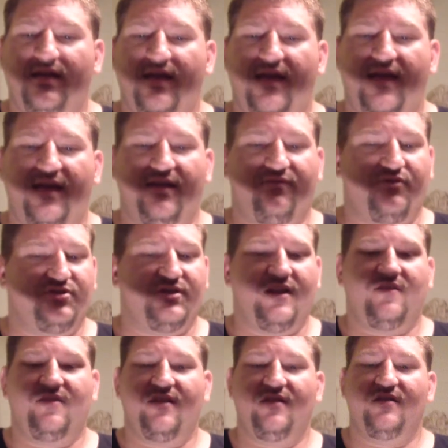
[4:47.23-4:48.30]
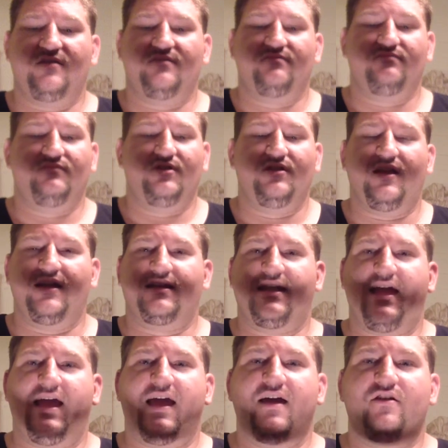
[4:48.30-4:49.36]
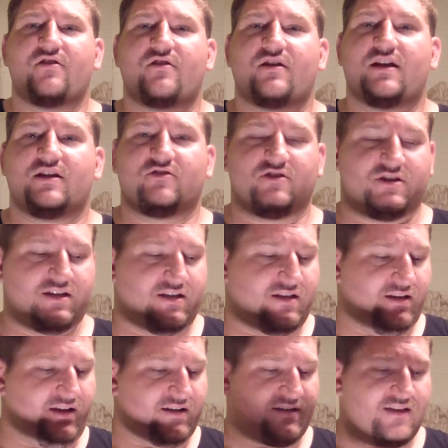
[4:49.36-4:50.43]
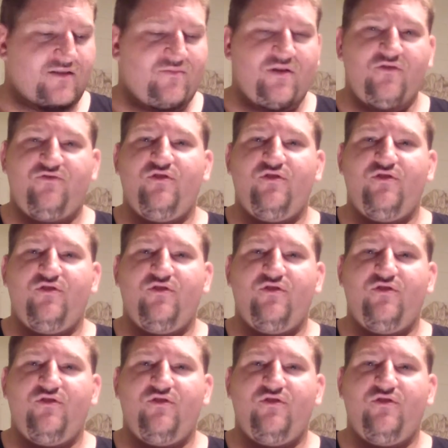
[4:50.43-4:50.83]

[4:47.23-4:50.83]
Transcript: And if there's anything you'd like to add or any critique you'd like to give me,